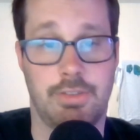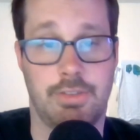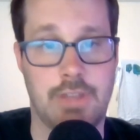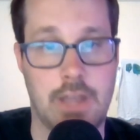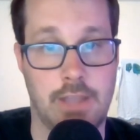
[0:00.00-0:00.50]

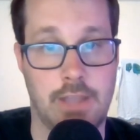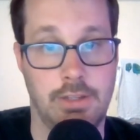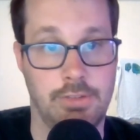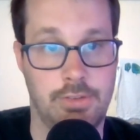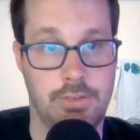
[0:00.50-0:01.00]
the
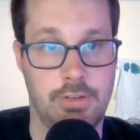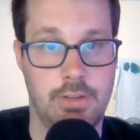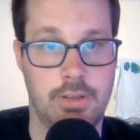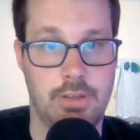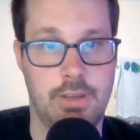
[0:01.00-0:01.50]
90s.
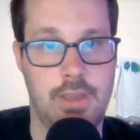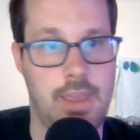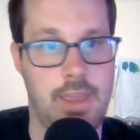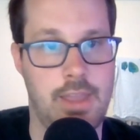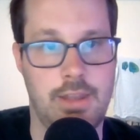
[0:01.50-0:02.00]

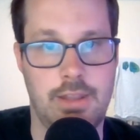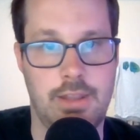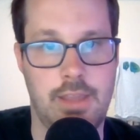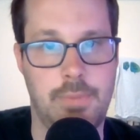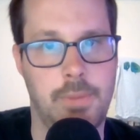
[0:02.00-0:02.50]
And
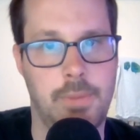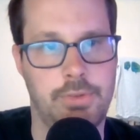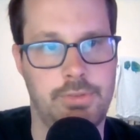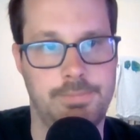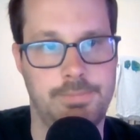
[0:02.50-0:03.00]
they
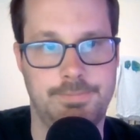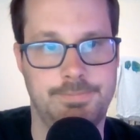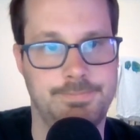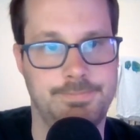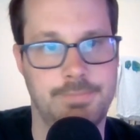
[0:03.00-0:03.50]
publish
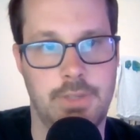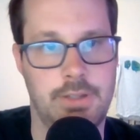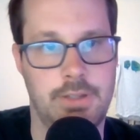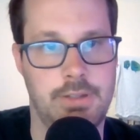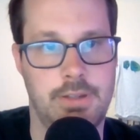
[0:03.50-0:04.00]

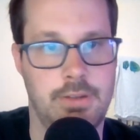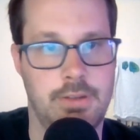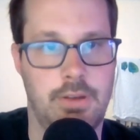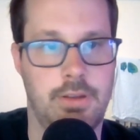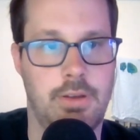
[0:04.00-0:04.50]

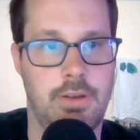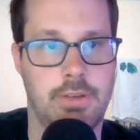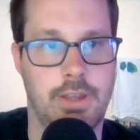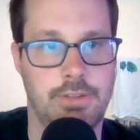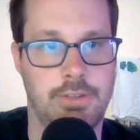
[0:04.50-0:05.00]
all
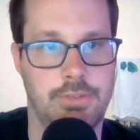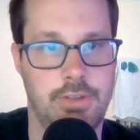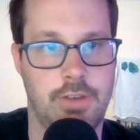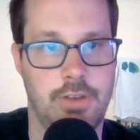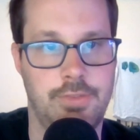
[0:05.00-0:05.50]
kinds of
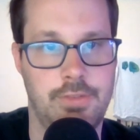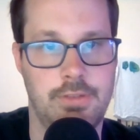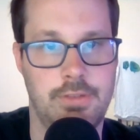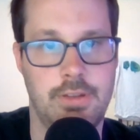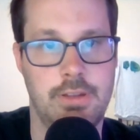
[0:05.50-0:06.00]
stuff
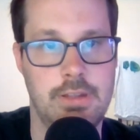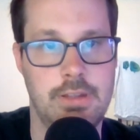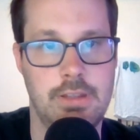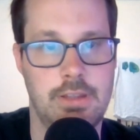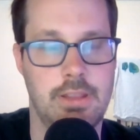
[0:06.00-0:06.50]

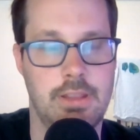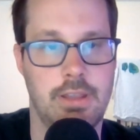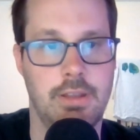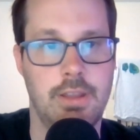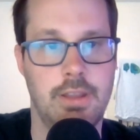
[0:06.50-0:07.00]
in
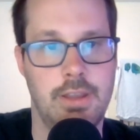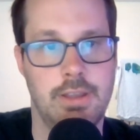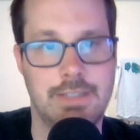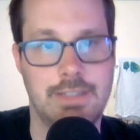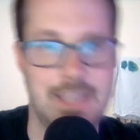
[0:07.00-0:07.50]
the
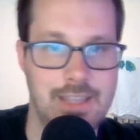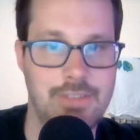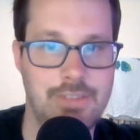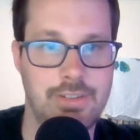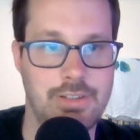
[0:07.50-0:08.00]

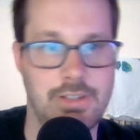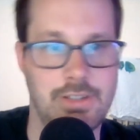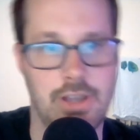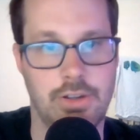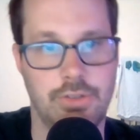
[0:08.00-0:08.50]
kids and
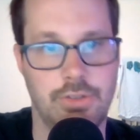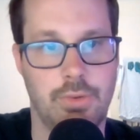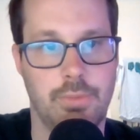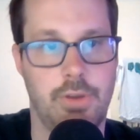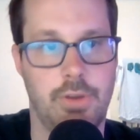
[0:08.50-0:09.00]
young
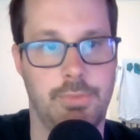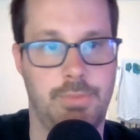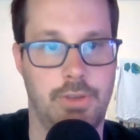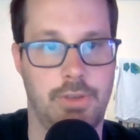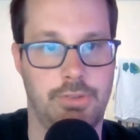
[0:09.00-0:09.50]
adult realm
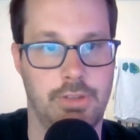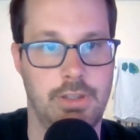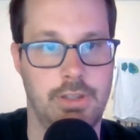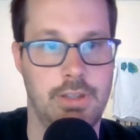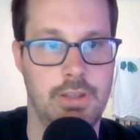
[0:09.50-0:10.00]

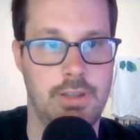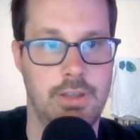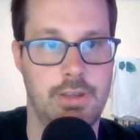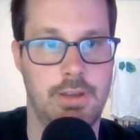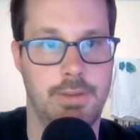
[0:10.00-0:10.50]
especially.
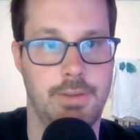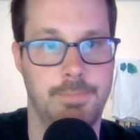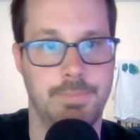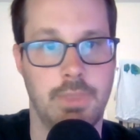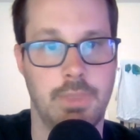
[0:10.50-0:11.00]

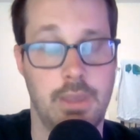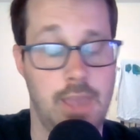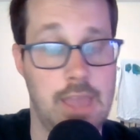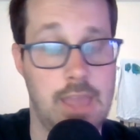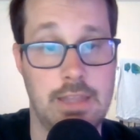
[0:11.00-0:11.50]
And
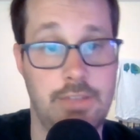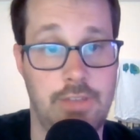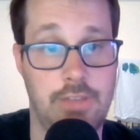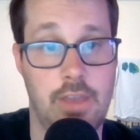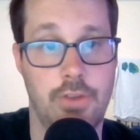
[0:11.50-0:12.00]
they
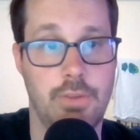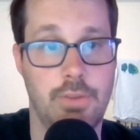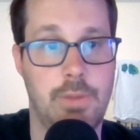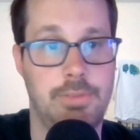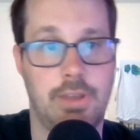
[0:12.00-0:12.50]
say on their
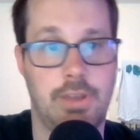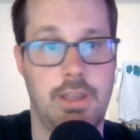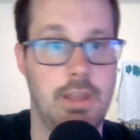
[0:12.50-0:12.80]
website,